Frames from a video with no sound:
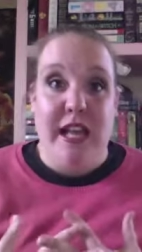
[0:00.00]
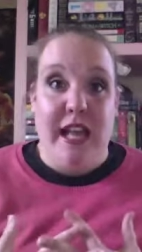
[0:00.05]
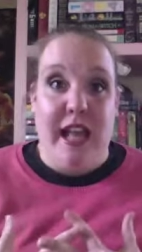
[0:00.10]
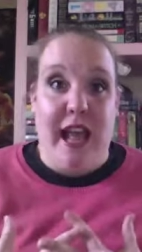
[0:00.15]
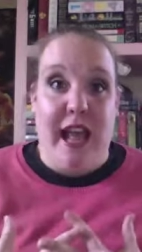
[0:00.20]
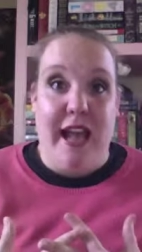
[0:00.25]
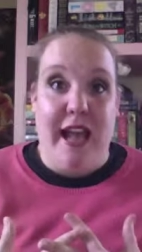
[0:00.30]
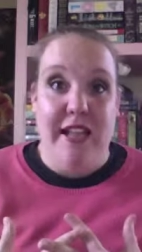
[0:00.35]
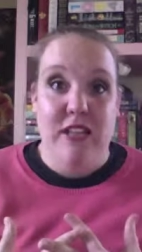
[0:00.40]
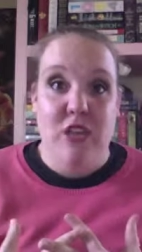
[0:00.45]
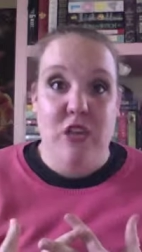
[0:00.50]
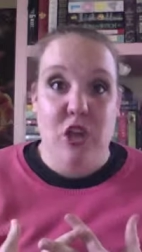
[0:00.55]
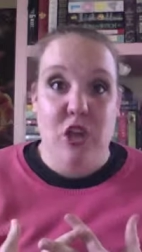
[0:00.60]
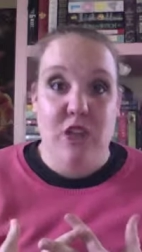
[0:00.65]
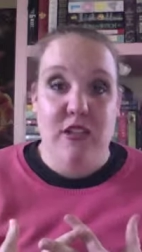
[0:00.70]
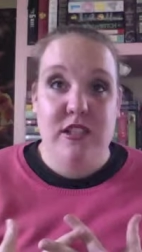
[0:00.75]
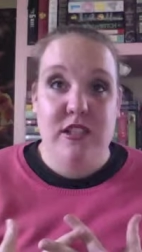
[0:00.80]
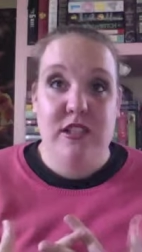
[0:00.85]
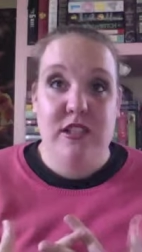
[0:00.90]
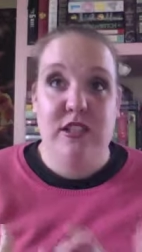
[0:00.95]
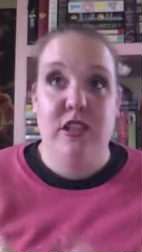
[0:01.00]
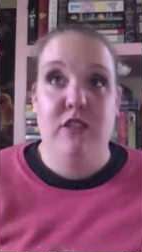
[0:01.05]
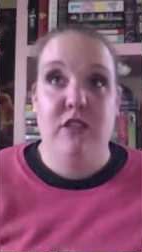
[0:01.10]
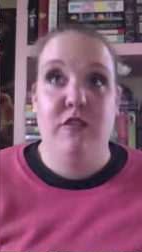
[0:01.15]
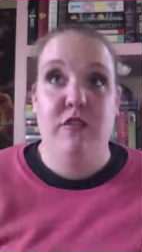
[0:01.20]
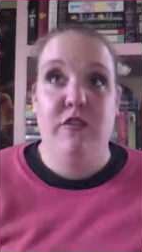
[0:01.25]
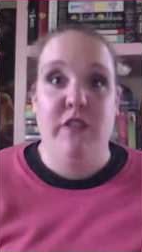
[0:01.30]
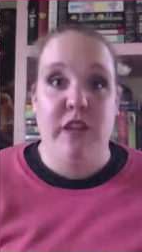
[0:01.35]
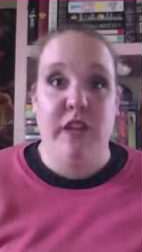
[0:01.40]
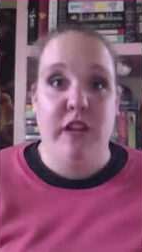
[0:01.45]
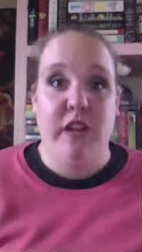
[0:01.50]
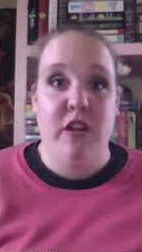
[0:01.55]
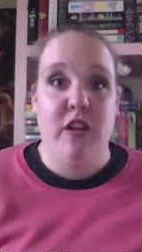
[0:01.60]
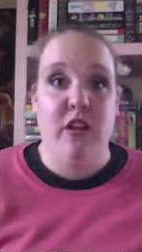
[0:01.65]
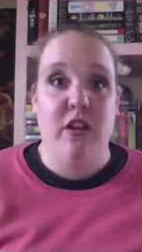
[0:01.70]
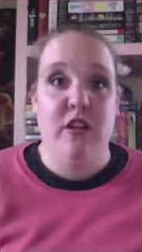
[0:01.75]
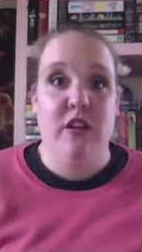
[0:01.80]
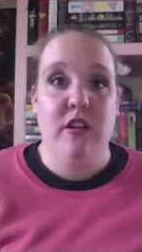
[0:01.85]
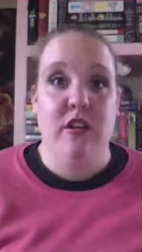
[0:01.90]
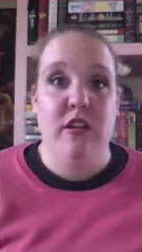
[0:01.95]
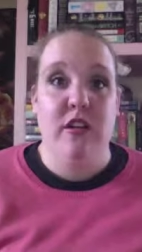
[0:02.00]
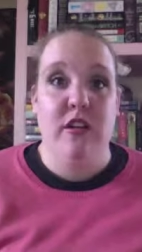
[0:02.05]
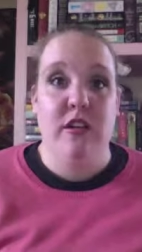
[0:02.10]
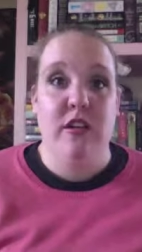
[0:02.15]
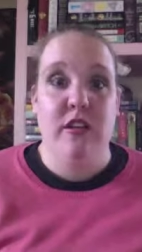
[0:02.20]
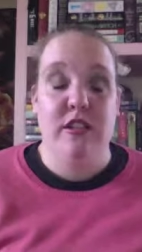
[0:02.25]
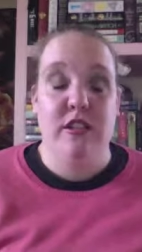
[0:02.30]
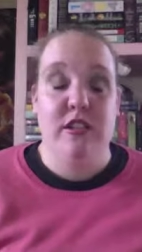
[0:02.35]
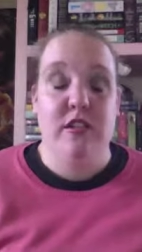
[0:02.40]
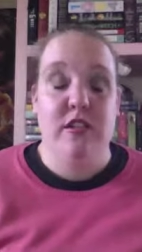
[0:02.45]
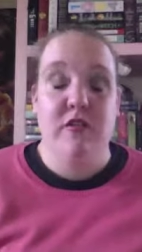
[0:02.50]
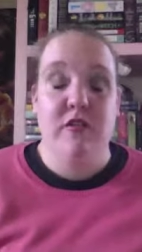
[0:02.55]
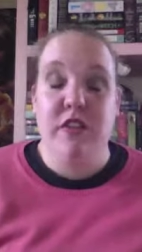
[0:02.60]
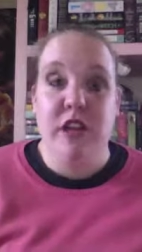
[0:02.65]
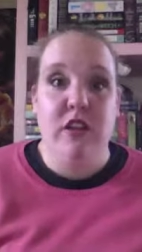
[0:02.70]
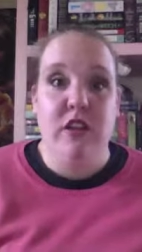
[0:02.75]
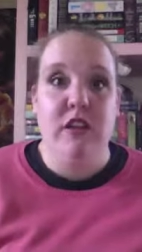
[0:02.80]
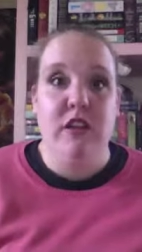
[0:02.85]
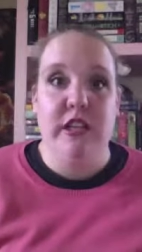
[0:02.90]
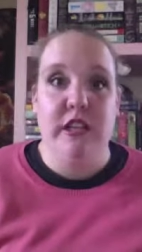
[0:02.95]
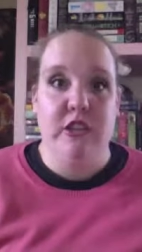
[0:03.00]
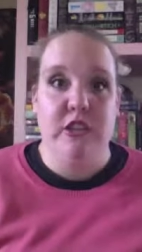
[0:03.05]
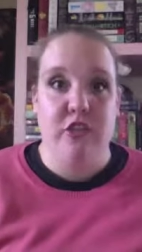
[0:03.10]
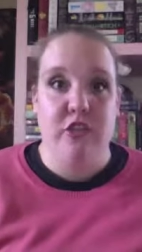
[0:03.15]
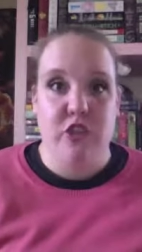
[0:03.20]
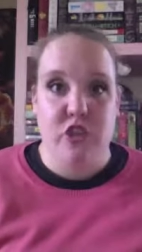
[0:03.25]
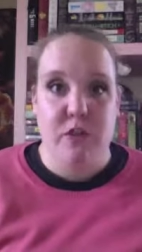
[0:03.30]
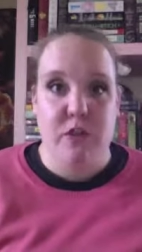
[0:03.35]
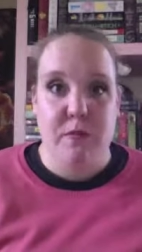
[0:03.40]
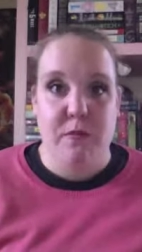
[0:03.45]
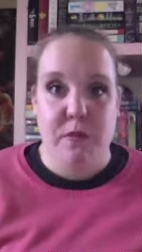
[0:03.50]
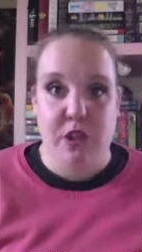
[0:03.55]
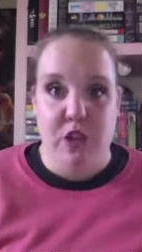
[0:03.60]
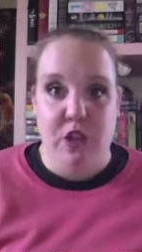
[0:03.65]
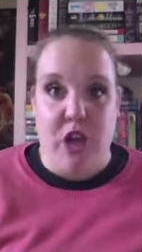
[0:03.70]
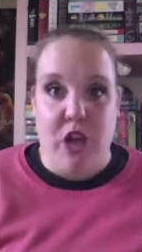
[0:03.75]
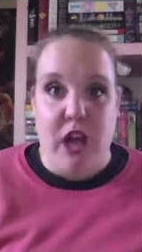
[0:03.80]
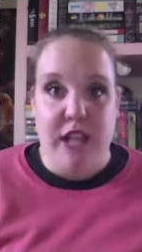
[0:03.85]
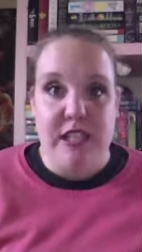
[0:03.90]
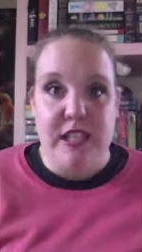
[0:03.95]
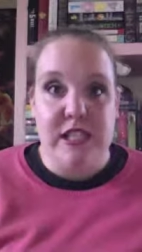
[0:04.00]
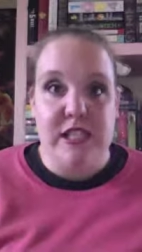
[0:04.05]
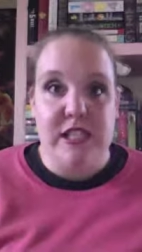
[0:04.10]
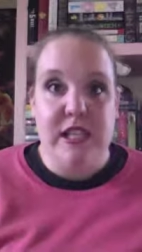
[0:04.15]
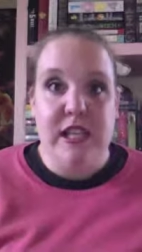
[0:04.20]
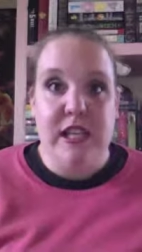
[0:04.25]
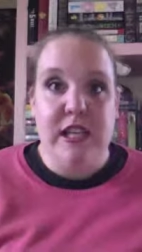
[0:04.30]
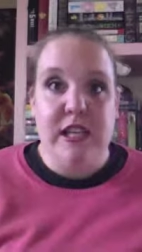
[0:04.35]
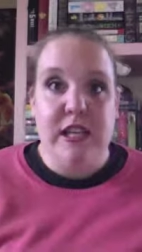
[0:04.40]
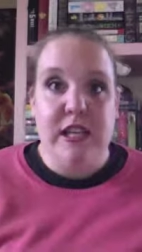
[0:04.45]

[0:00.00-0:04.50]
has severely disturbed thoughts,